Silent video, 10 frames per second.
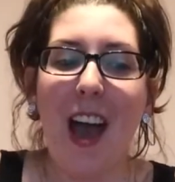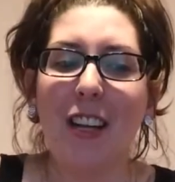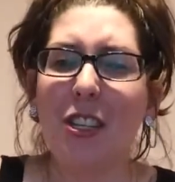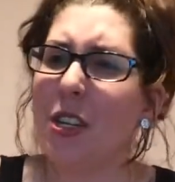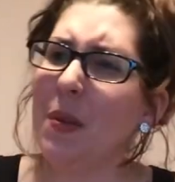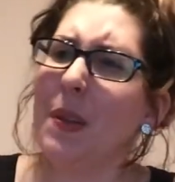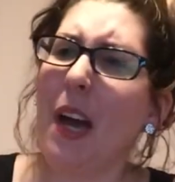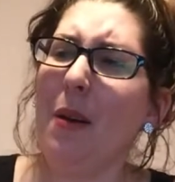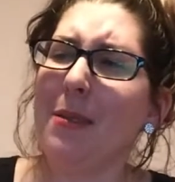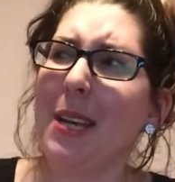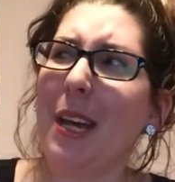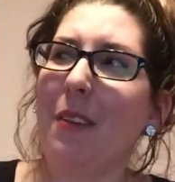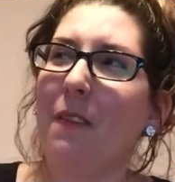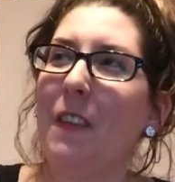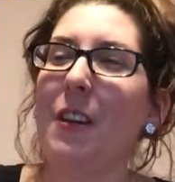And so she kind of was, like,
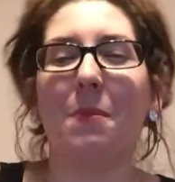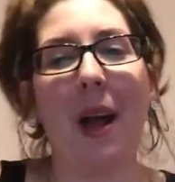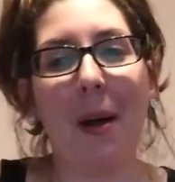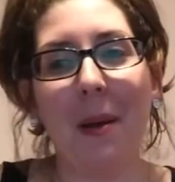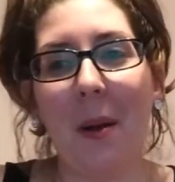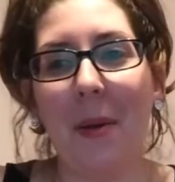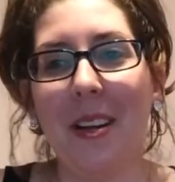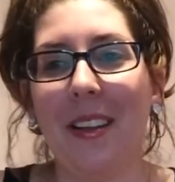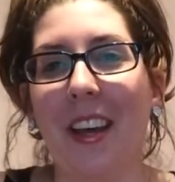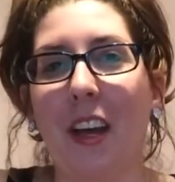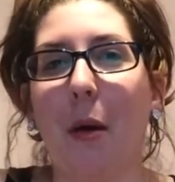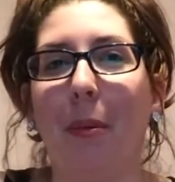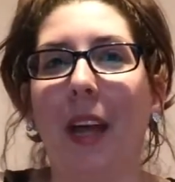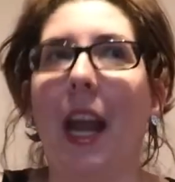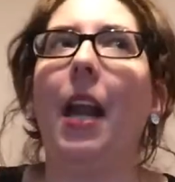confused, but I'm not one to, like,
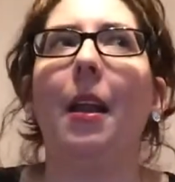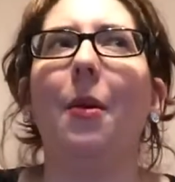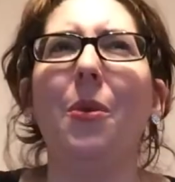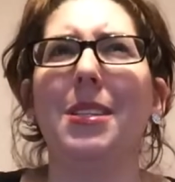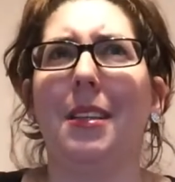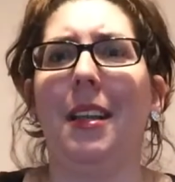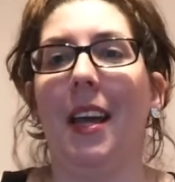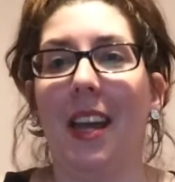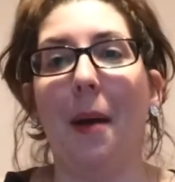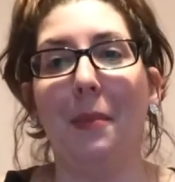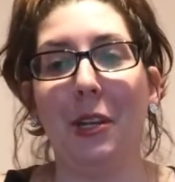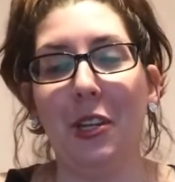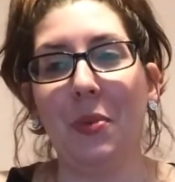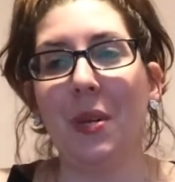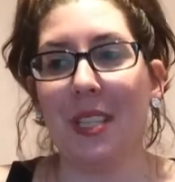complain. And it wasn't, like, I
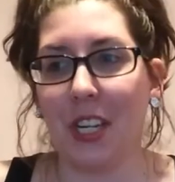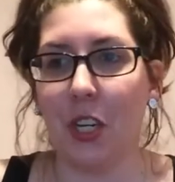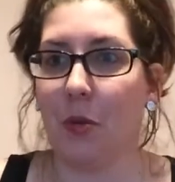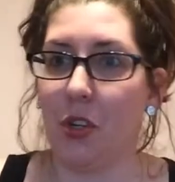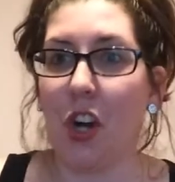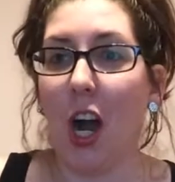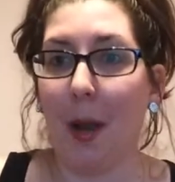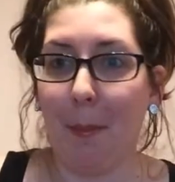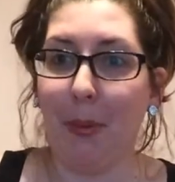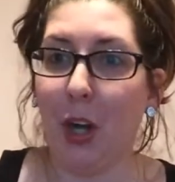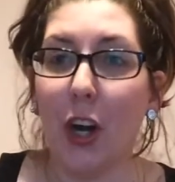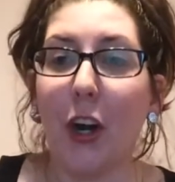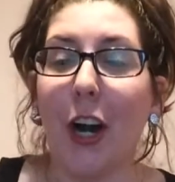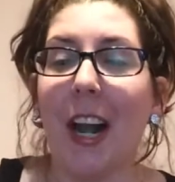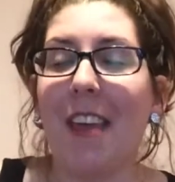mean, it wasn't like she was drawing blood
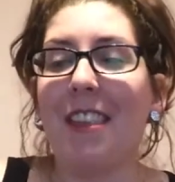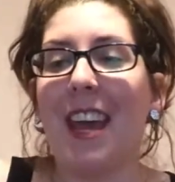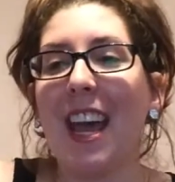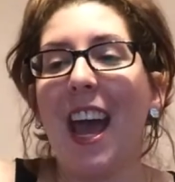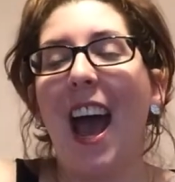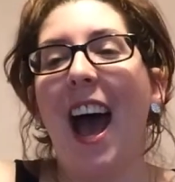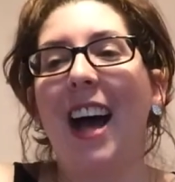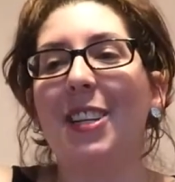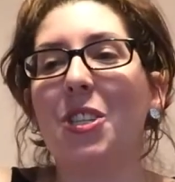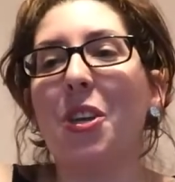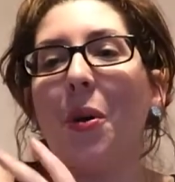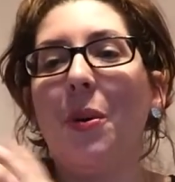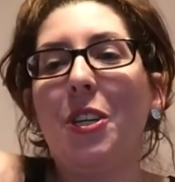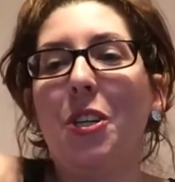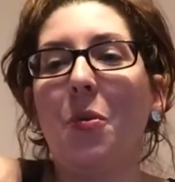or anything. And so
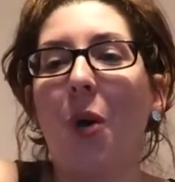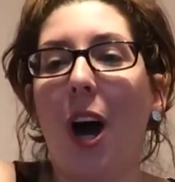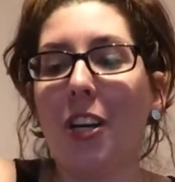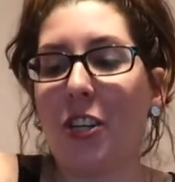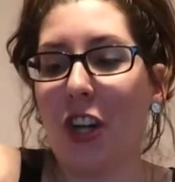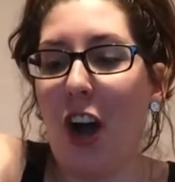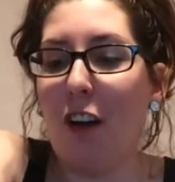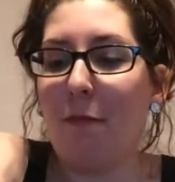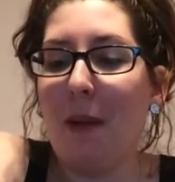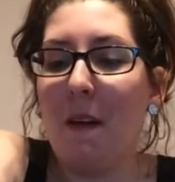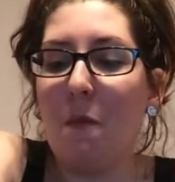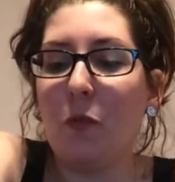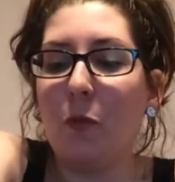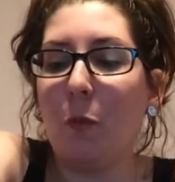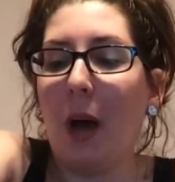when she washed it off,
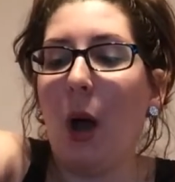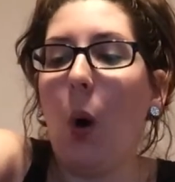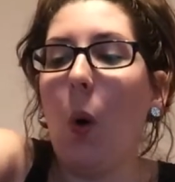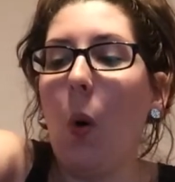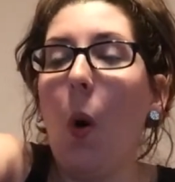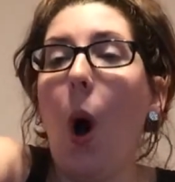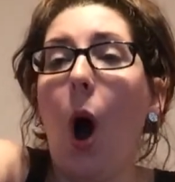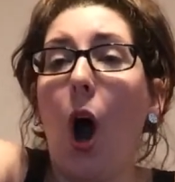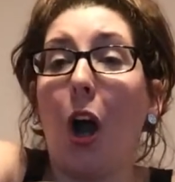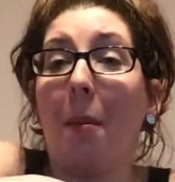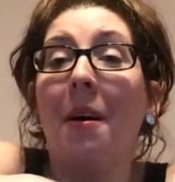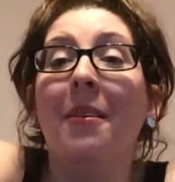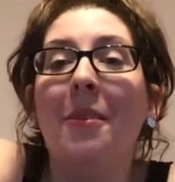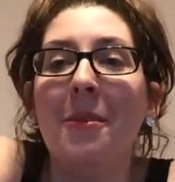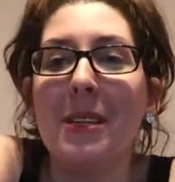my whole arm
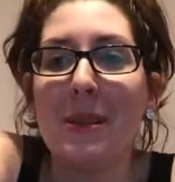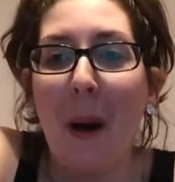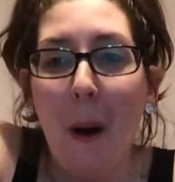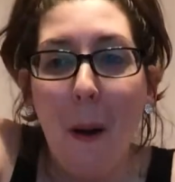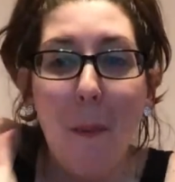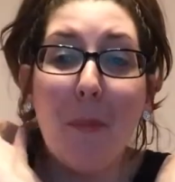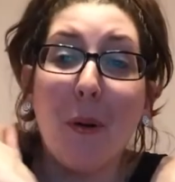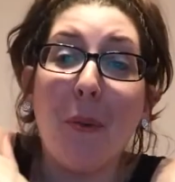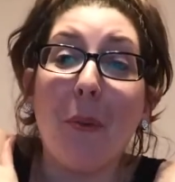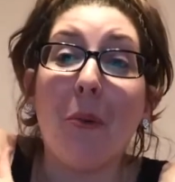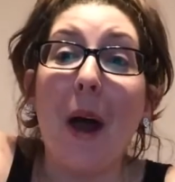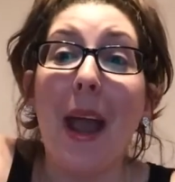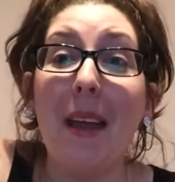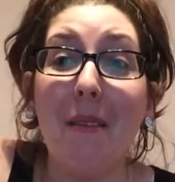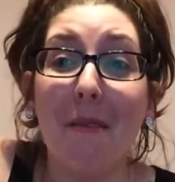was
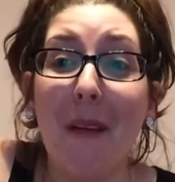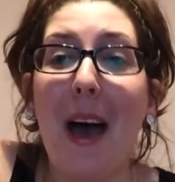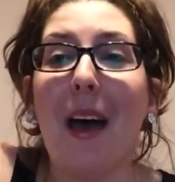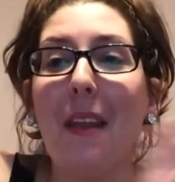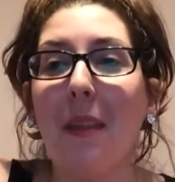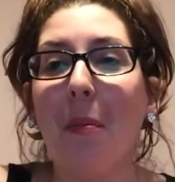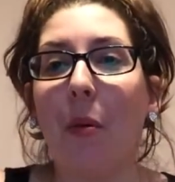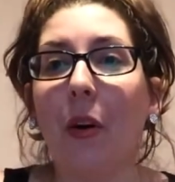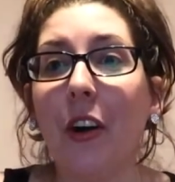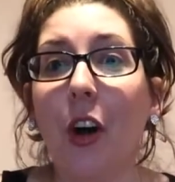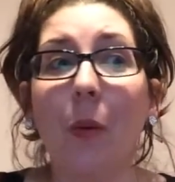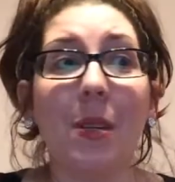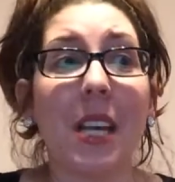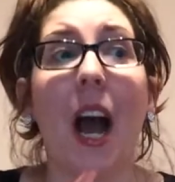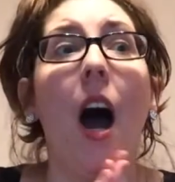bright red. And the poor girl
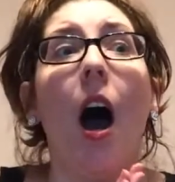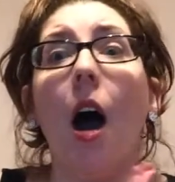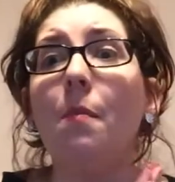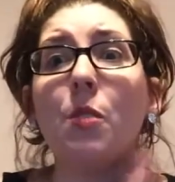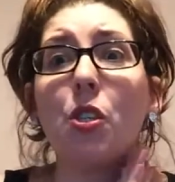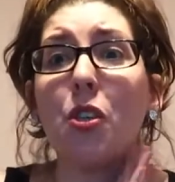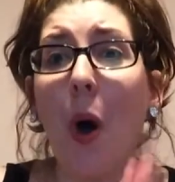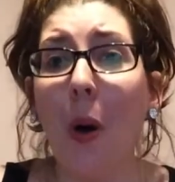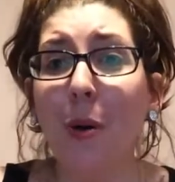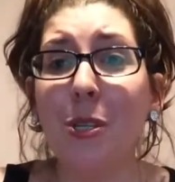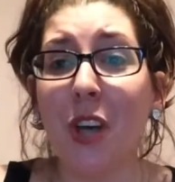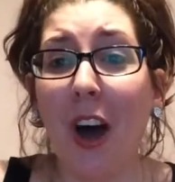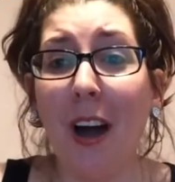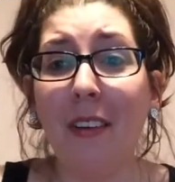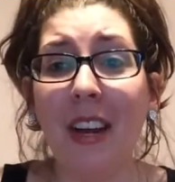was like, I'm so sorry.
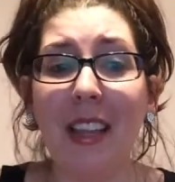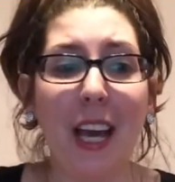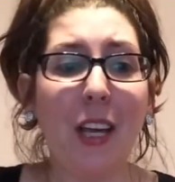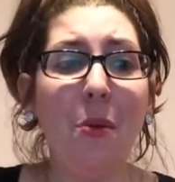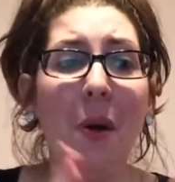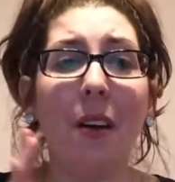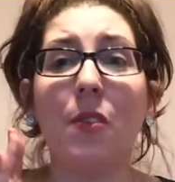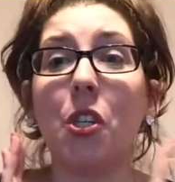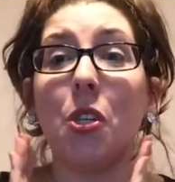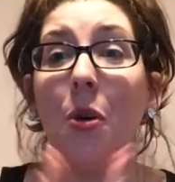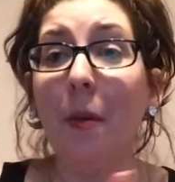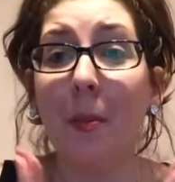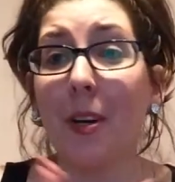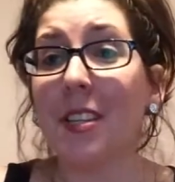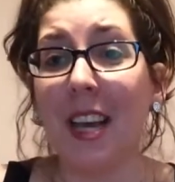Like, you have
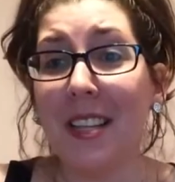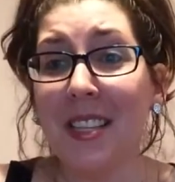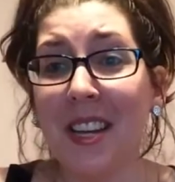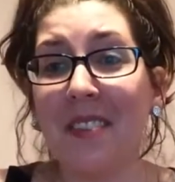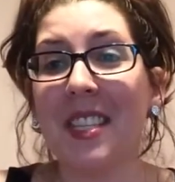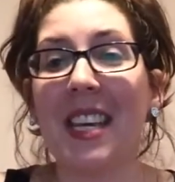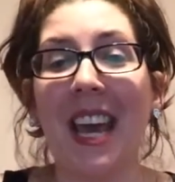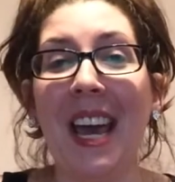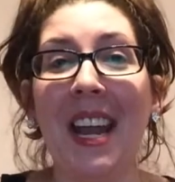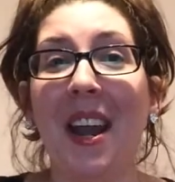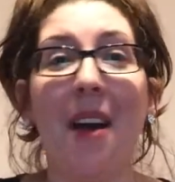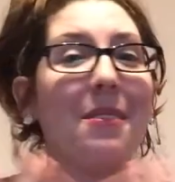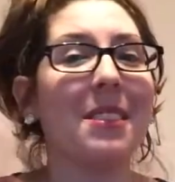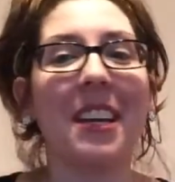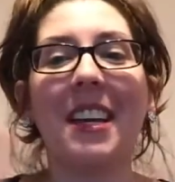super sensitive skin. And I
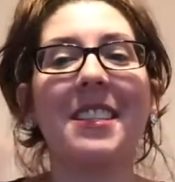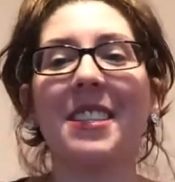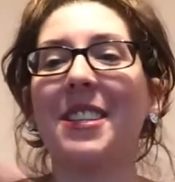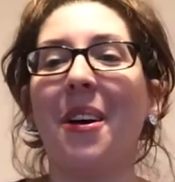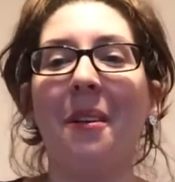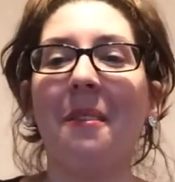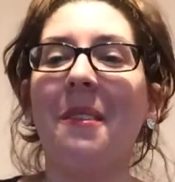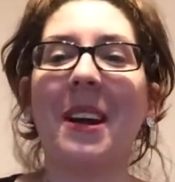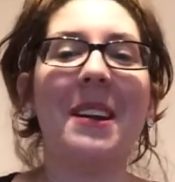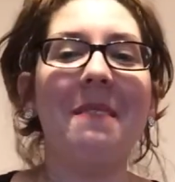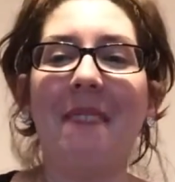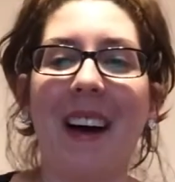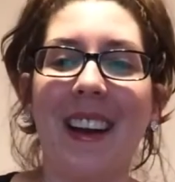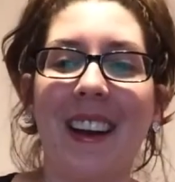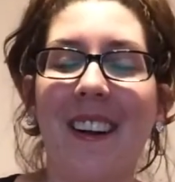was like, don't worry
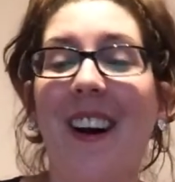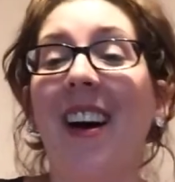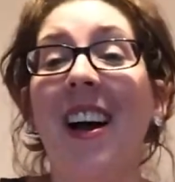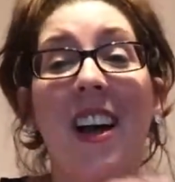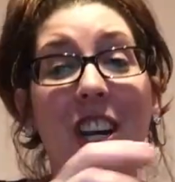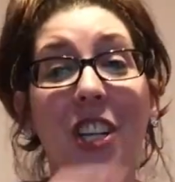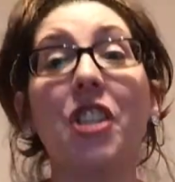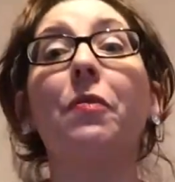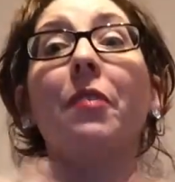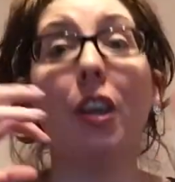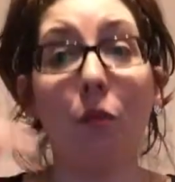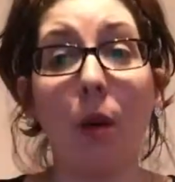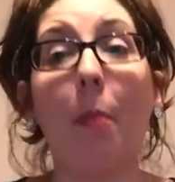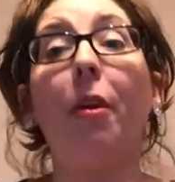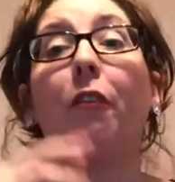about it at all. Because she really
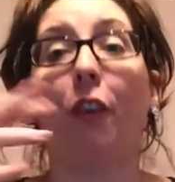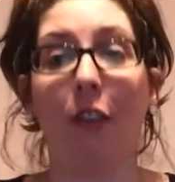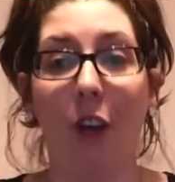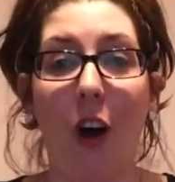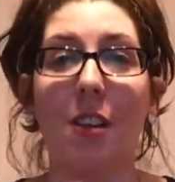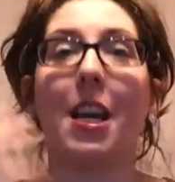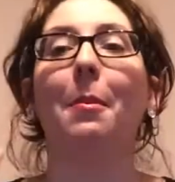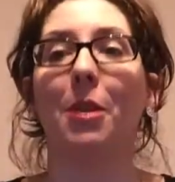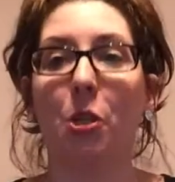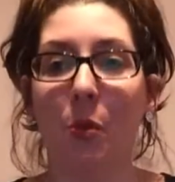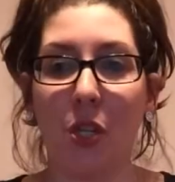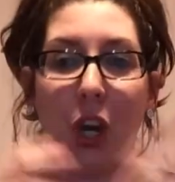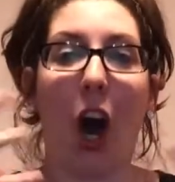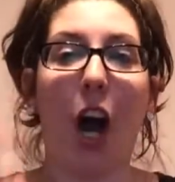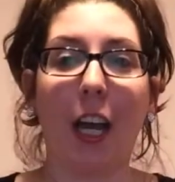rubbed it for a long time because she was
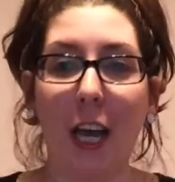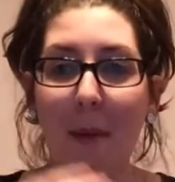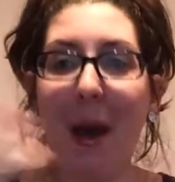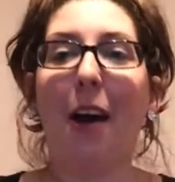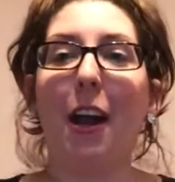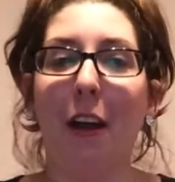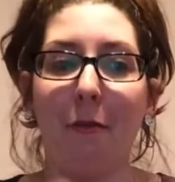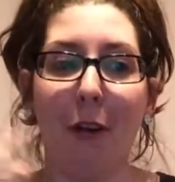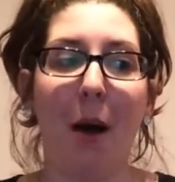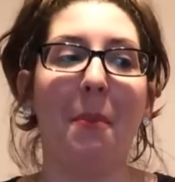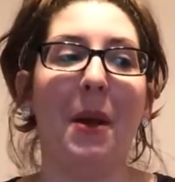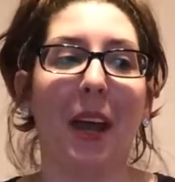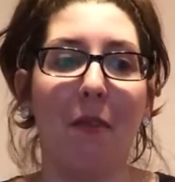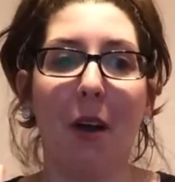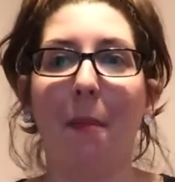talking about it and
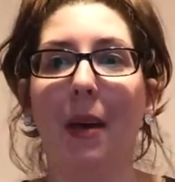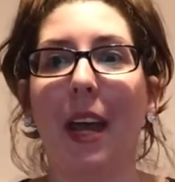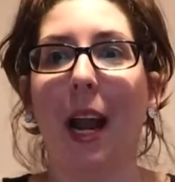rubbing and rubbing.